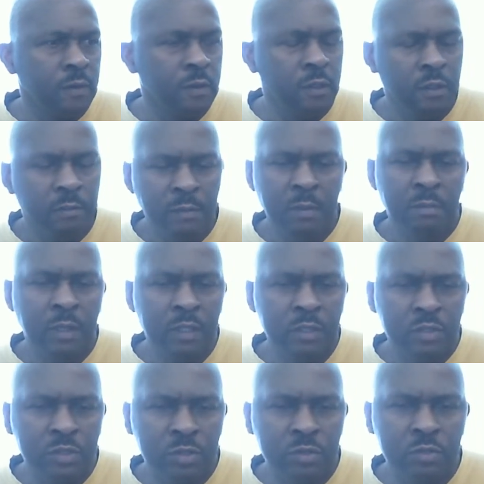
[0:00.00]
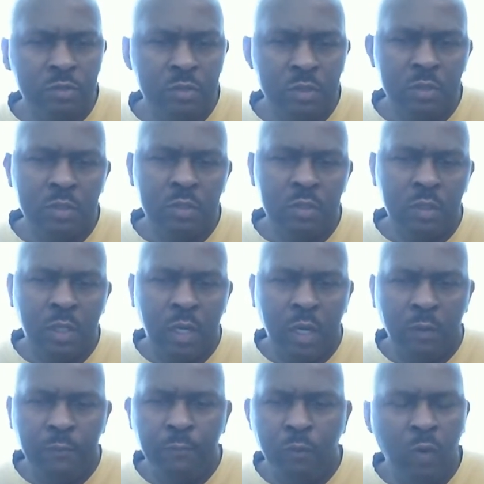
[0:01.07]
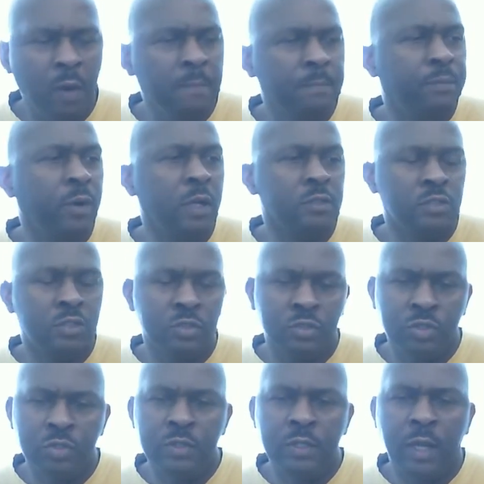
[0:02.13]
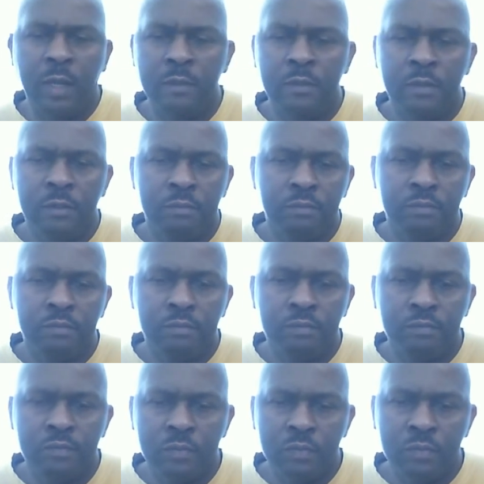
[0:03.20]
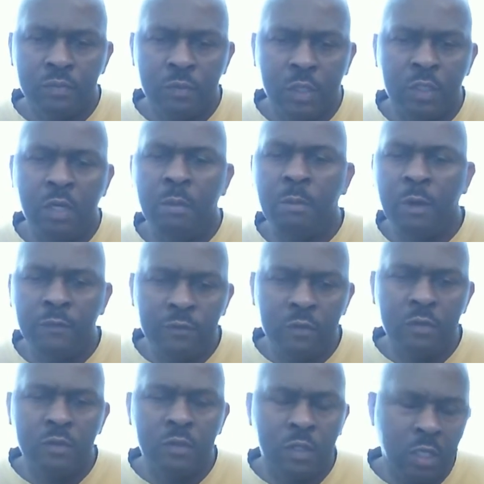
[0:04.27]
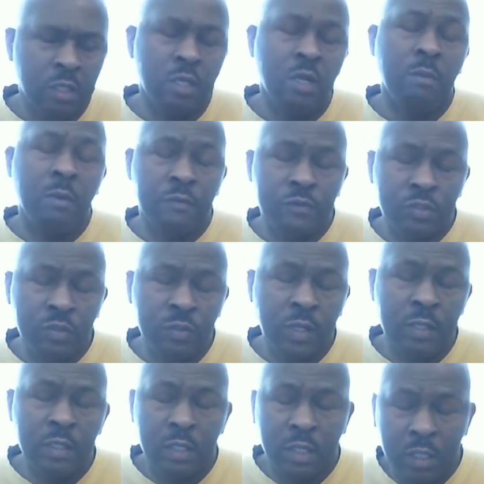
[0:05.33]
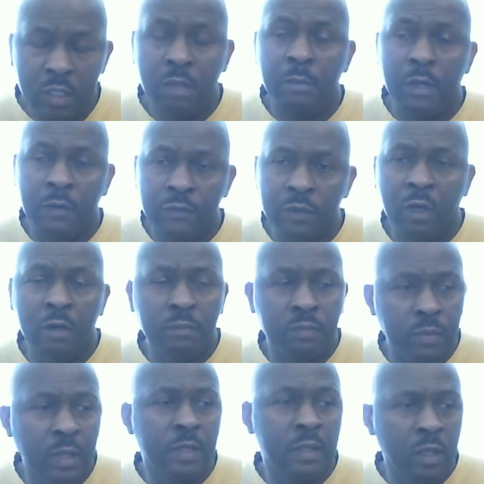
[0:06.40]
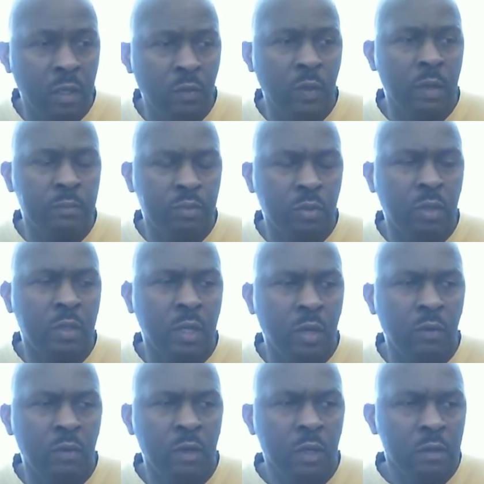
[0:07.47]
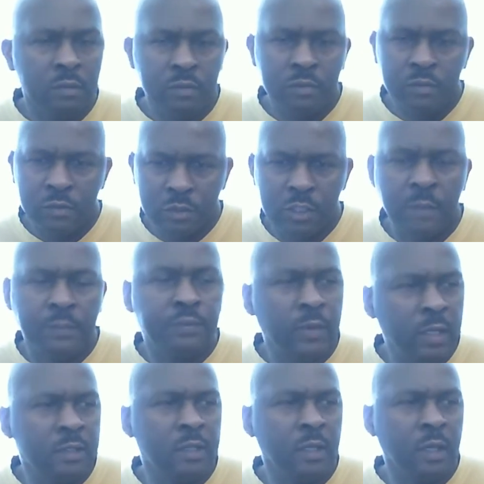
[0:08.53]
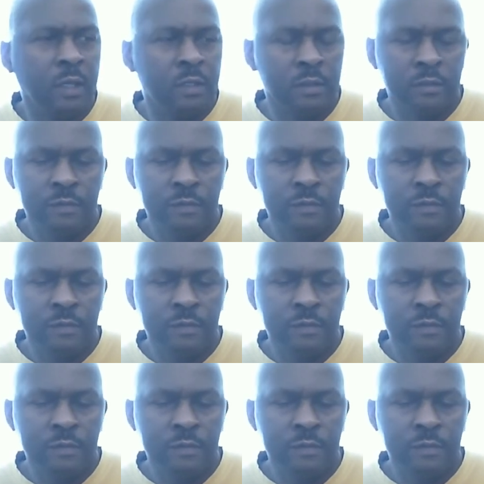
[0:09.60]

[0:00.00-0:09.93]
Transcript: Remember, at one point, Judah Kingdom of kingdom of Judah and the kingdom of Noah broke away, broke away, separated,